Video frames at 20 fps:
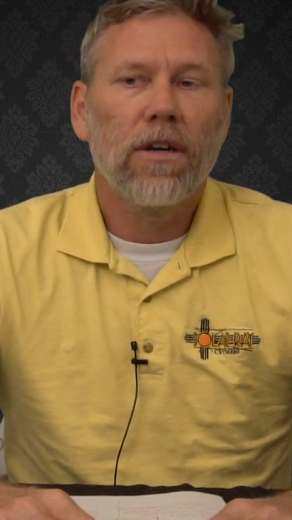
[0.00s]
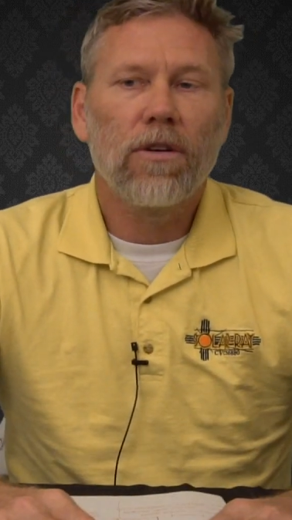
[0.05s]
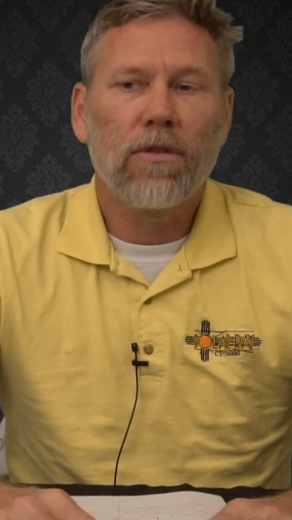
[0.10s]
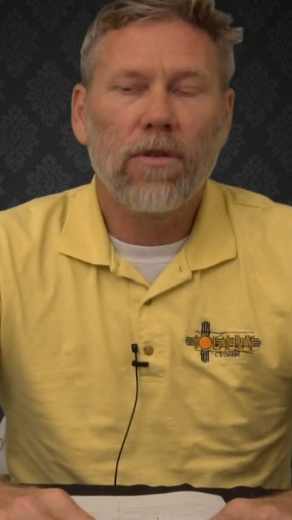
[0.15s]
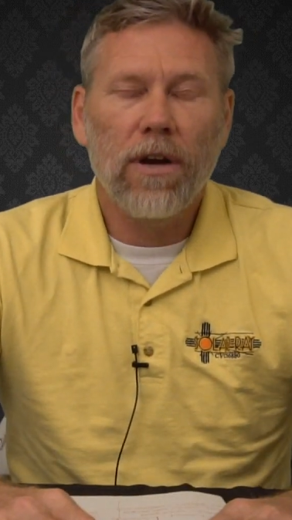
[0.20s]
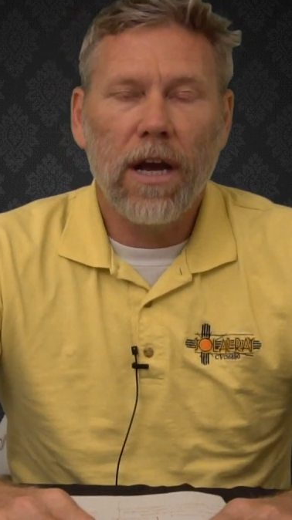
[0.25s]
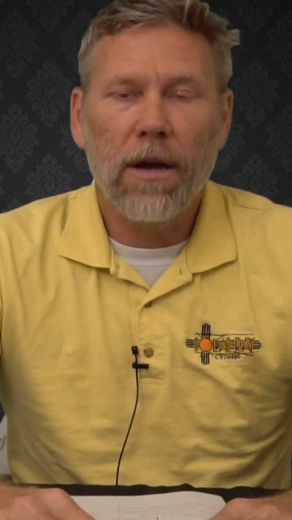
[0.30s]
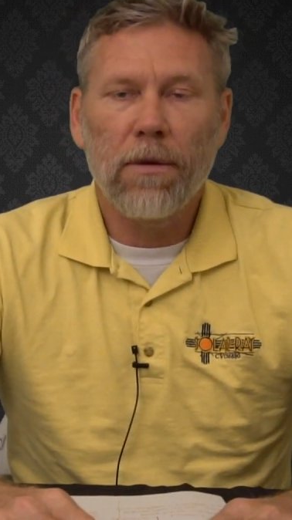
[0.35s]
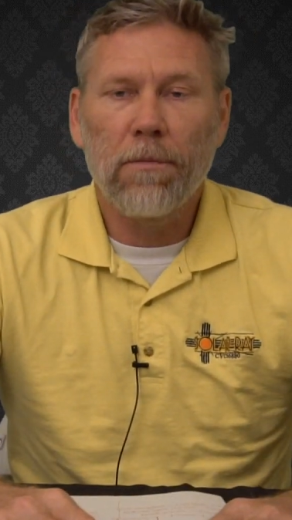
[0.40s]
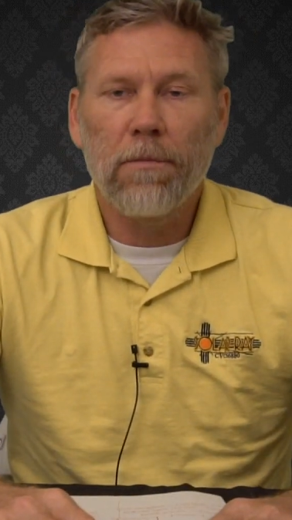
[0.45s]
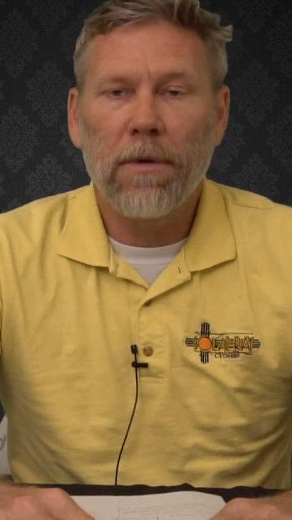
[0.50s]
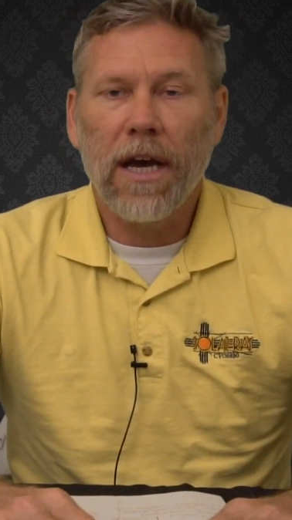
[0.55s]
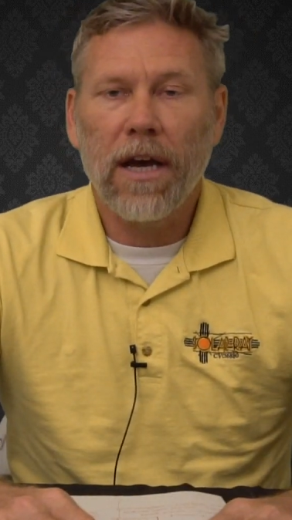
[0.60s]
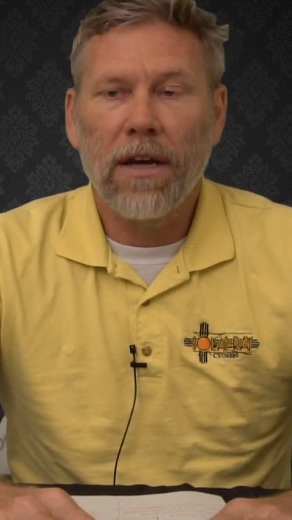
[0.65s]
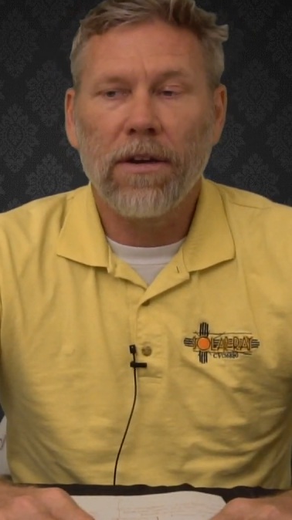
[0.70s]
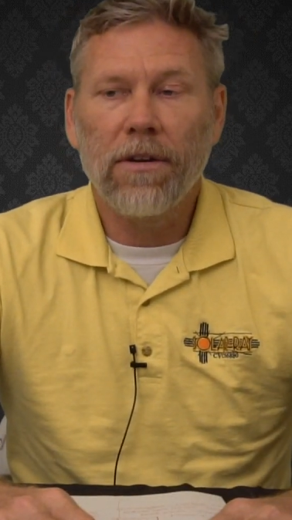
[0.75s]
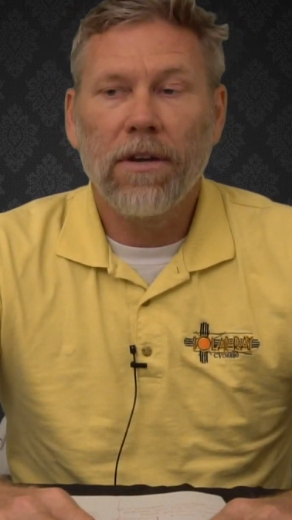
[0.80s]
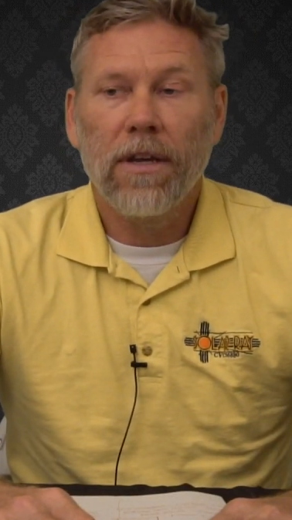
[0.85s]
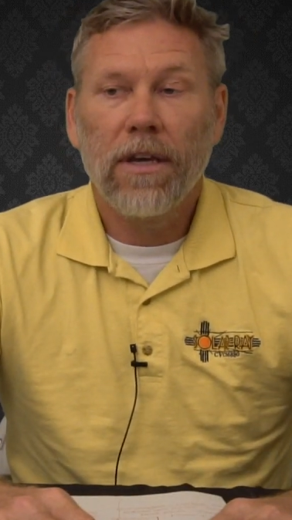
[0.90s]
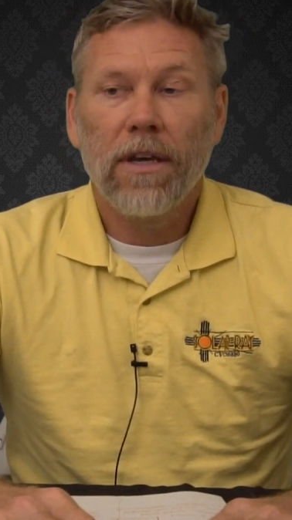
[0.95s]
ground
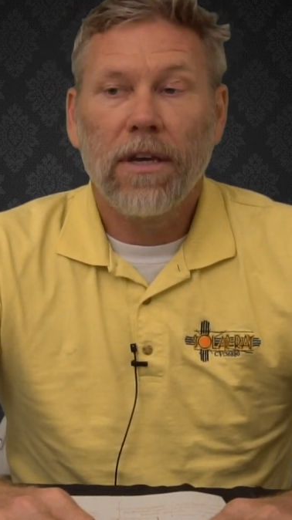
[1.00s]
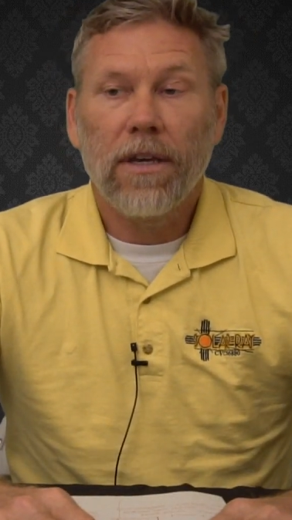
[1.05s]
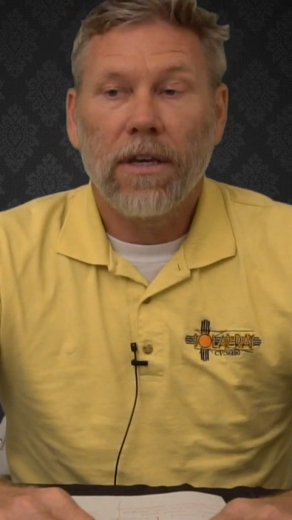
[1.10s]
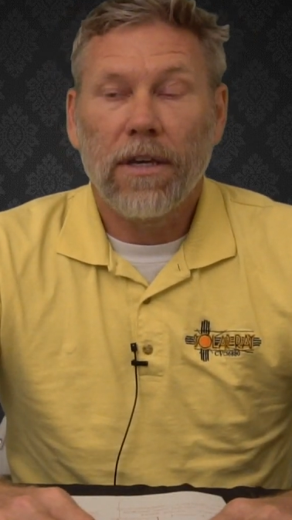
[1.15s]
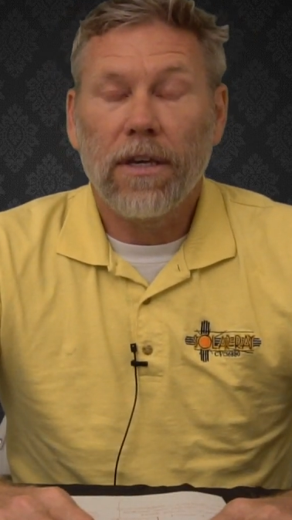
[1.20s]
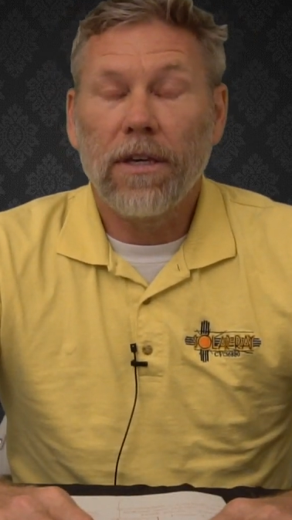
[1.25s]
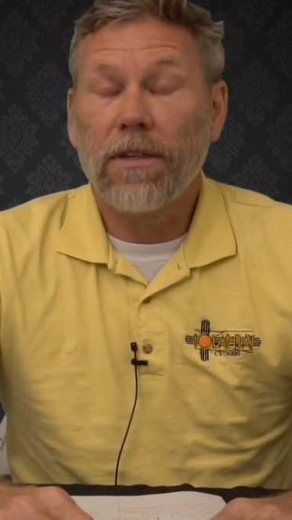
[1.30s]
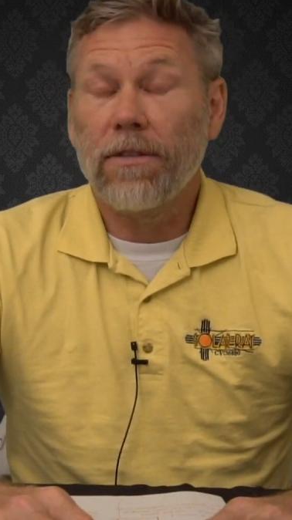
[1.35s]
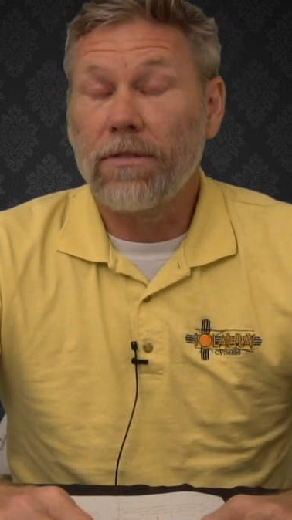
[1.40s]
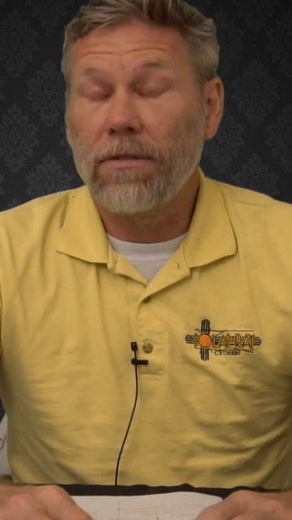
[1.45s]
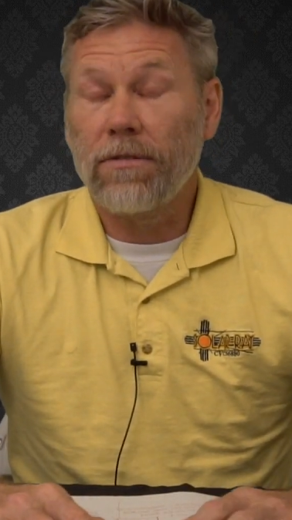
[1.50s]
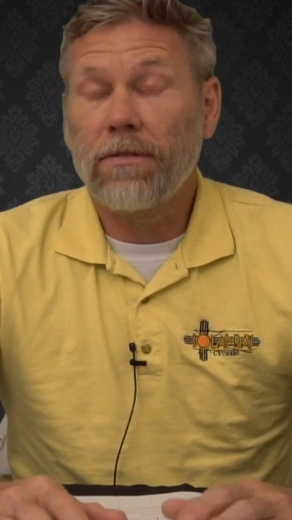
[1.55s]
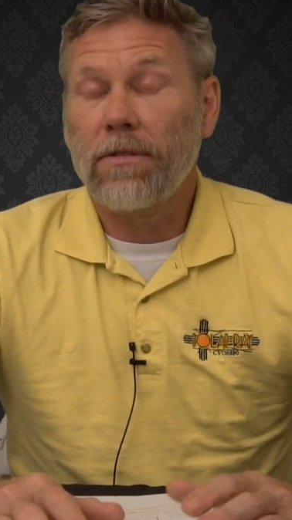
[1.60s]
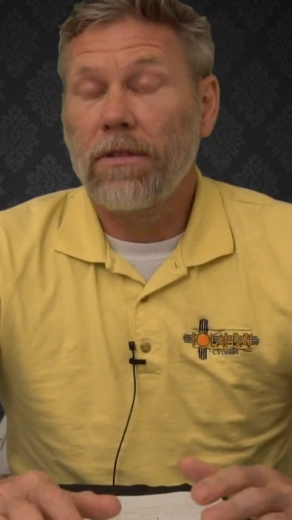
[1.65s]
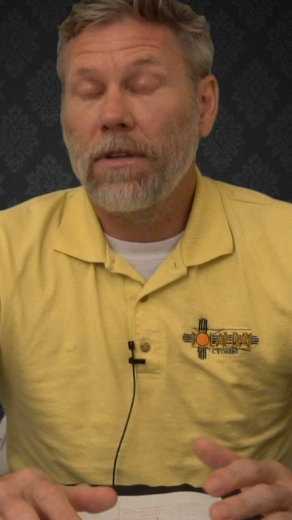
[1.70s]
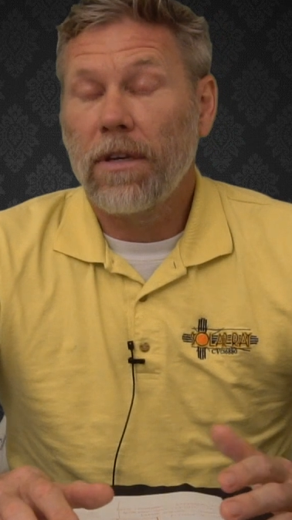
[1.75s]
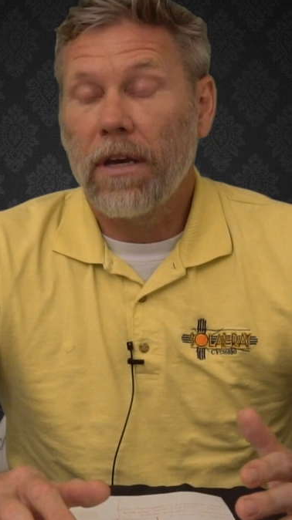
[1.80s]
mount is